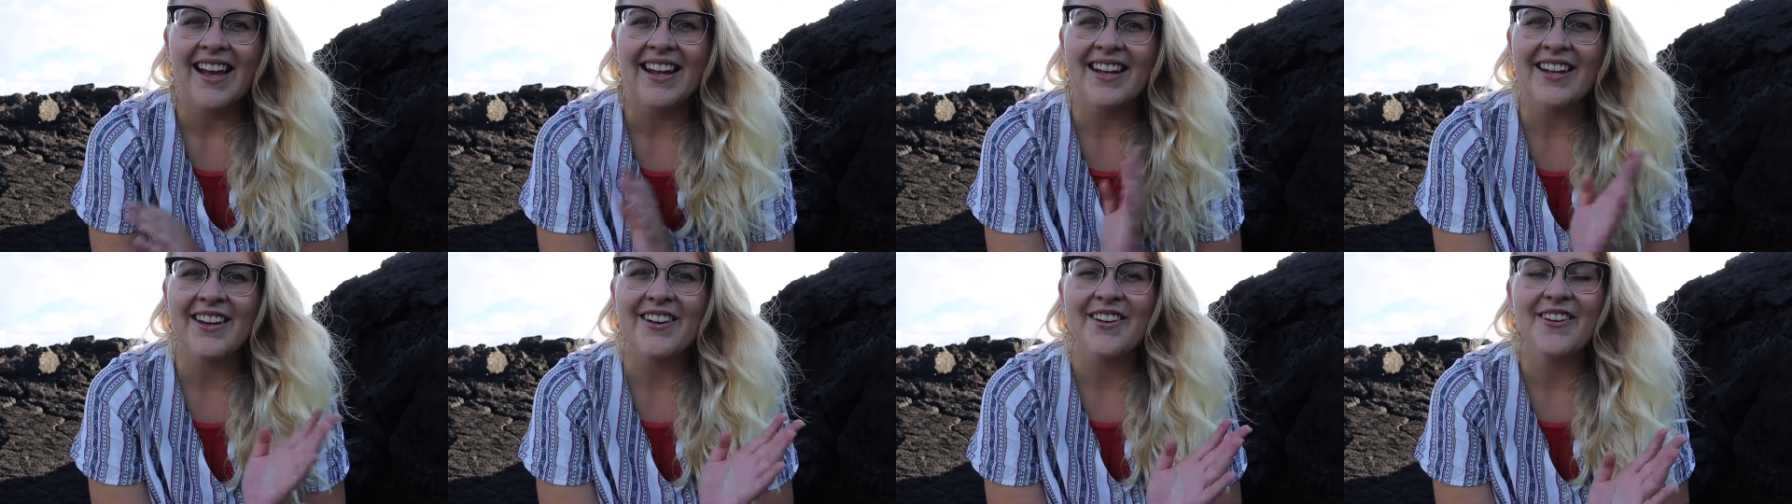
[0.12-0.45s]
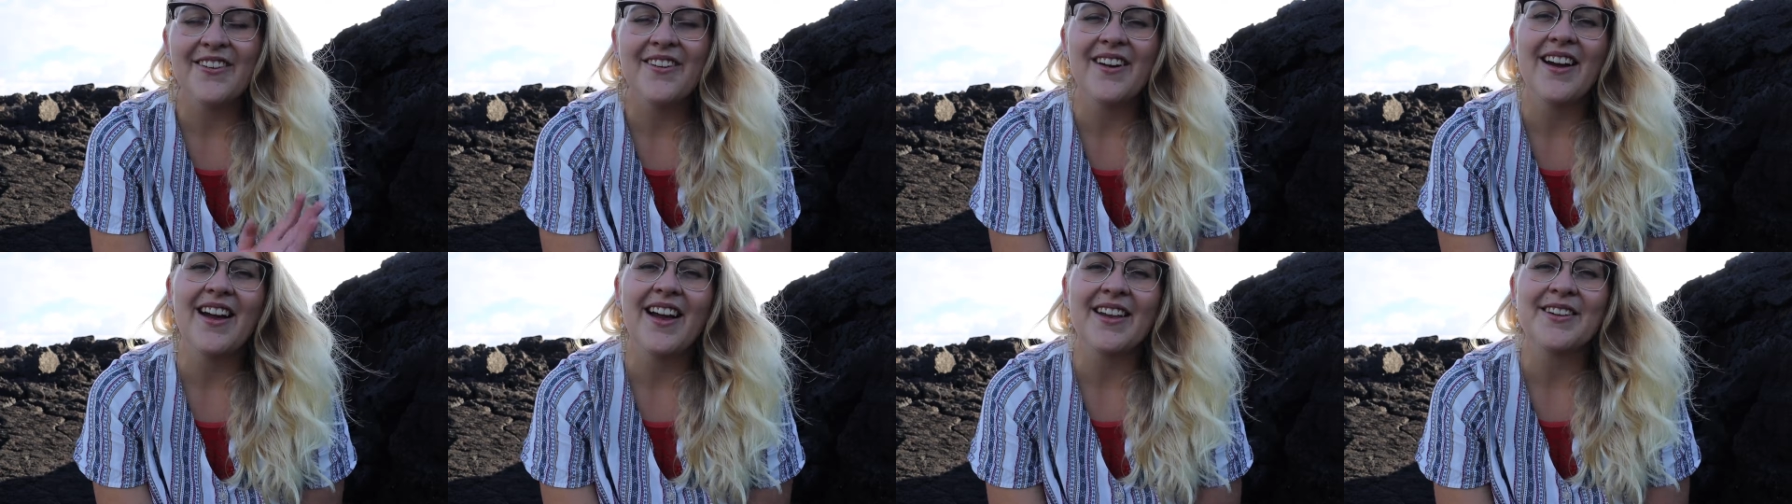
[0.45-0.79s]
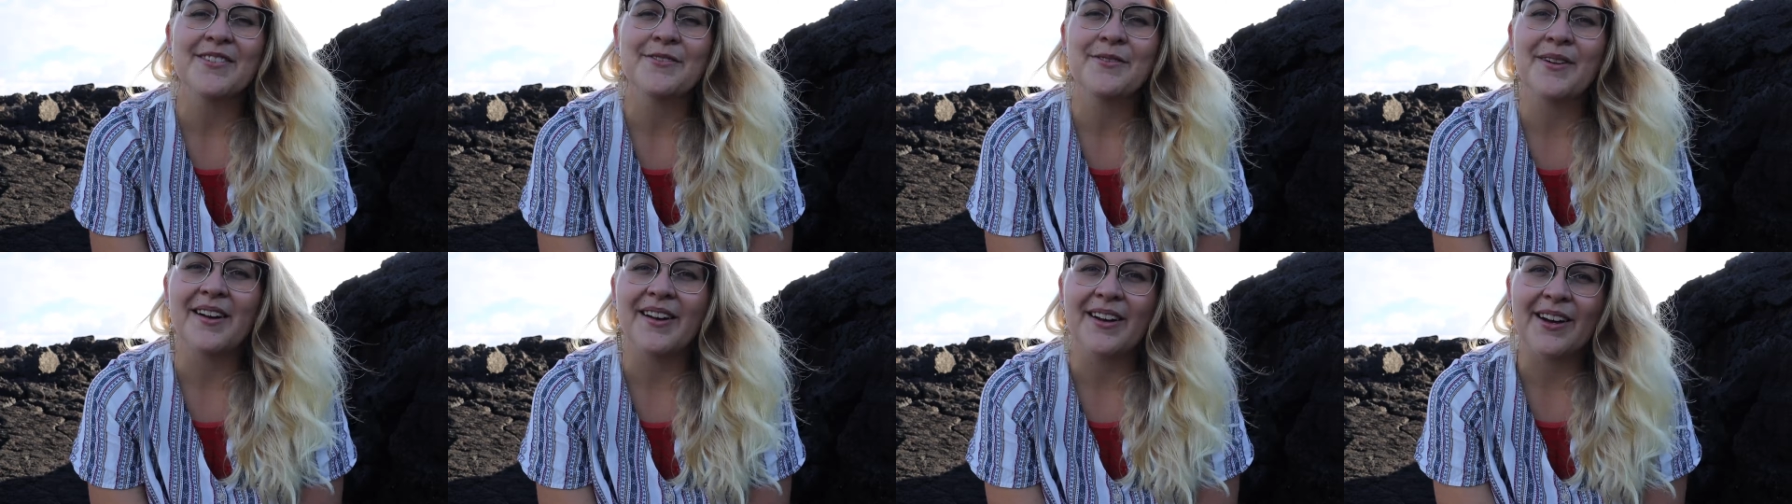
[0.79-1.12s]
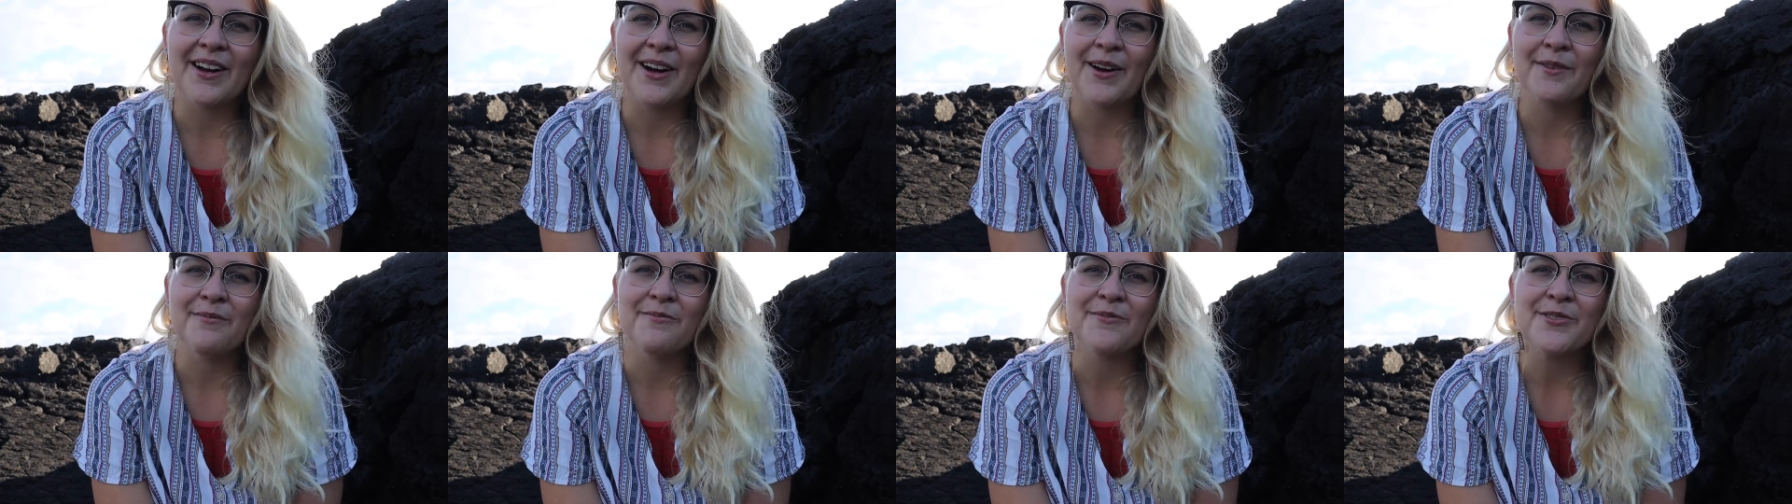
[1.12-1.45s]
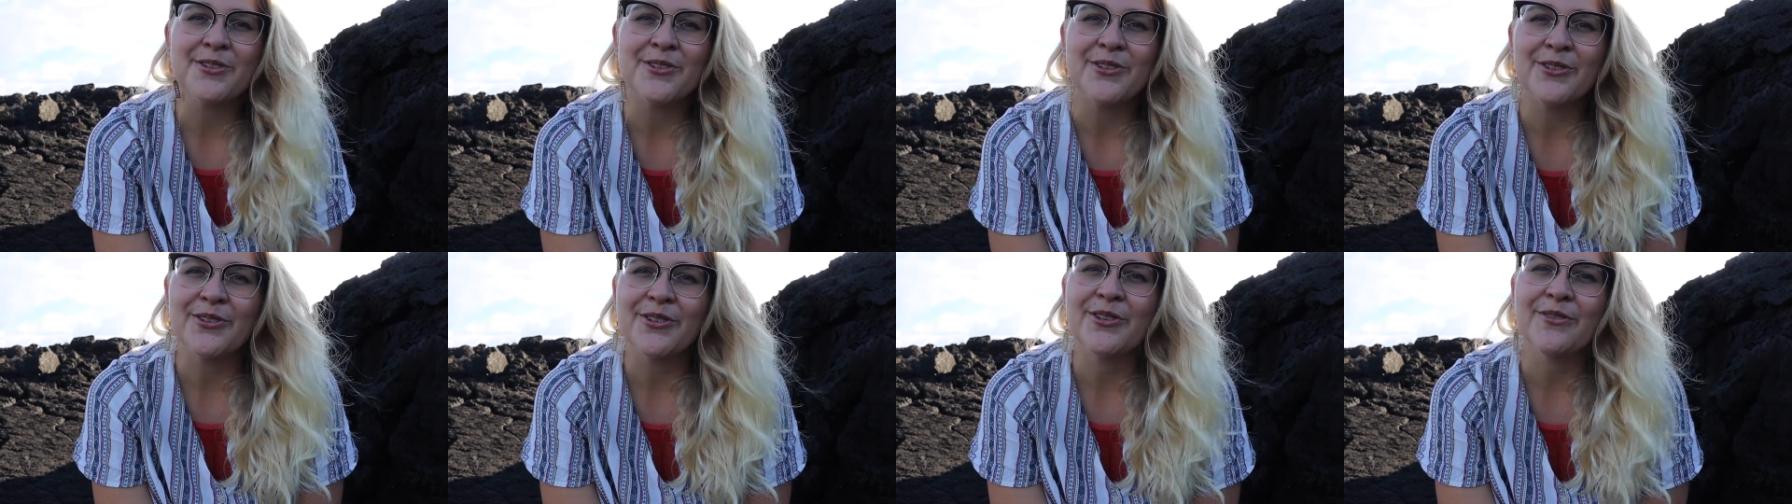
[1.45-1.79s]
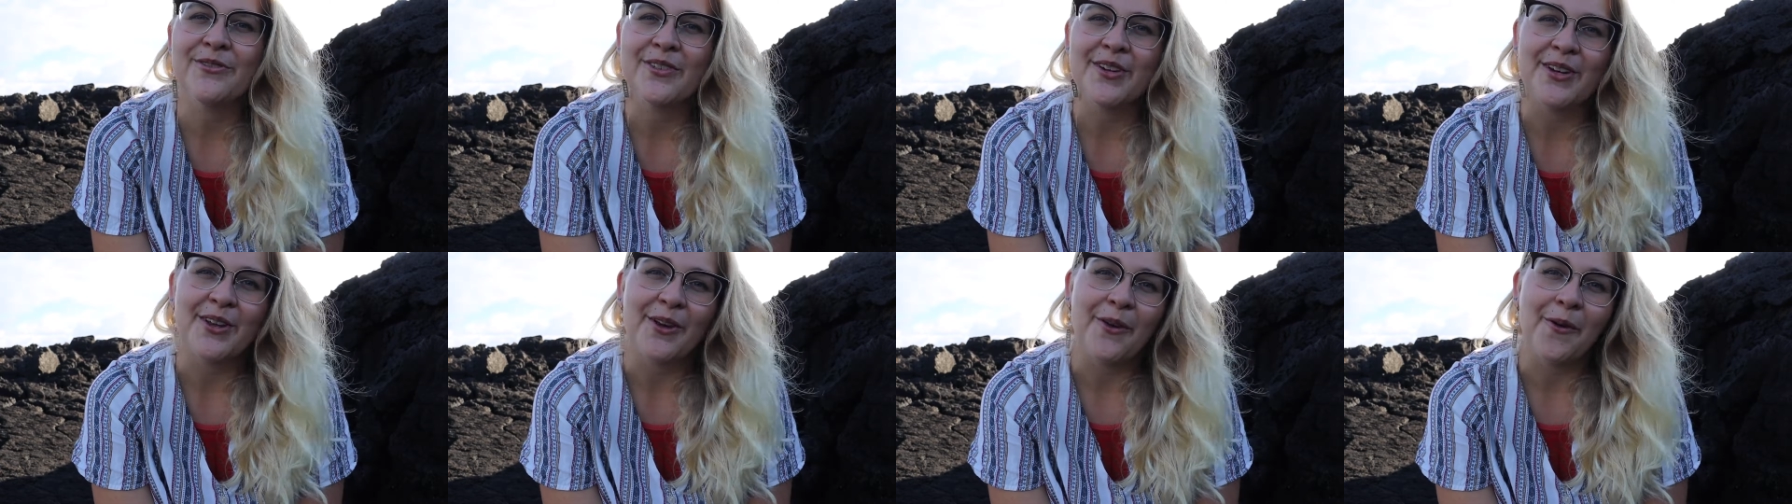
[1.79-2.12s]
Hello and welcome to a
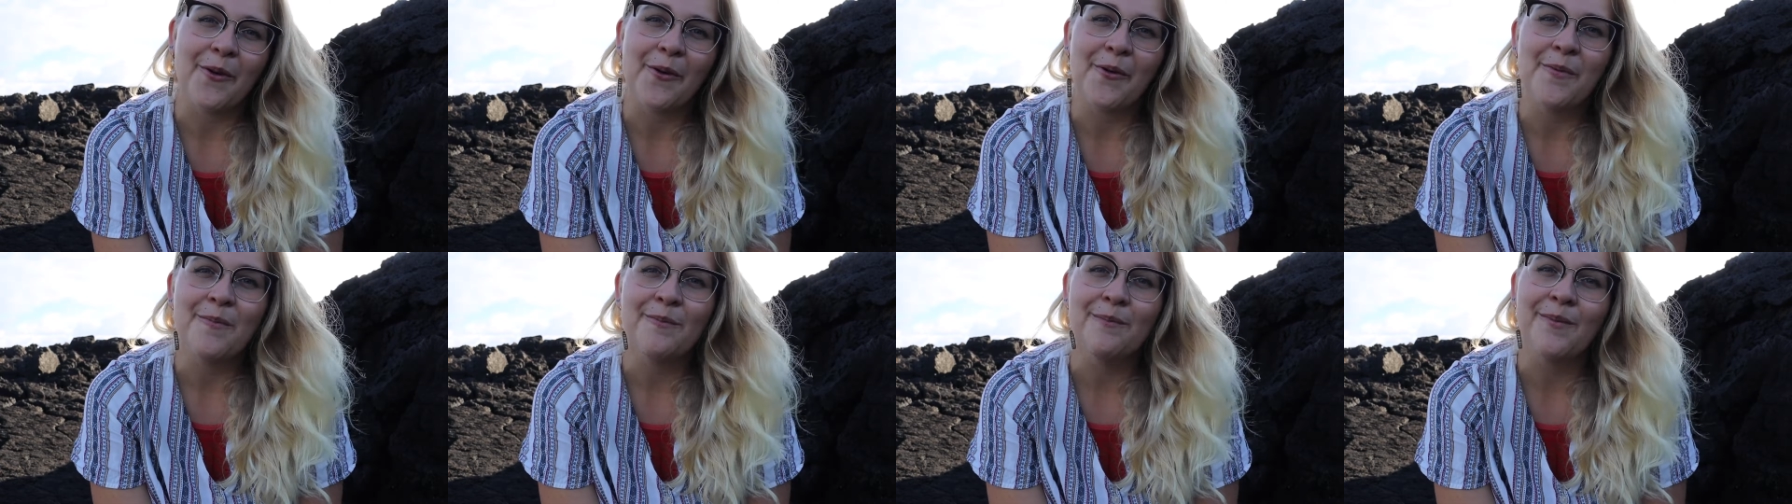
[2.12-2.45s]
new video.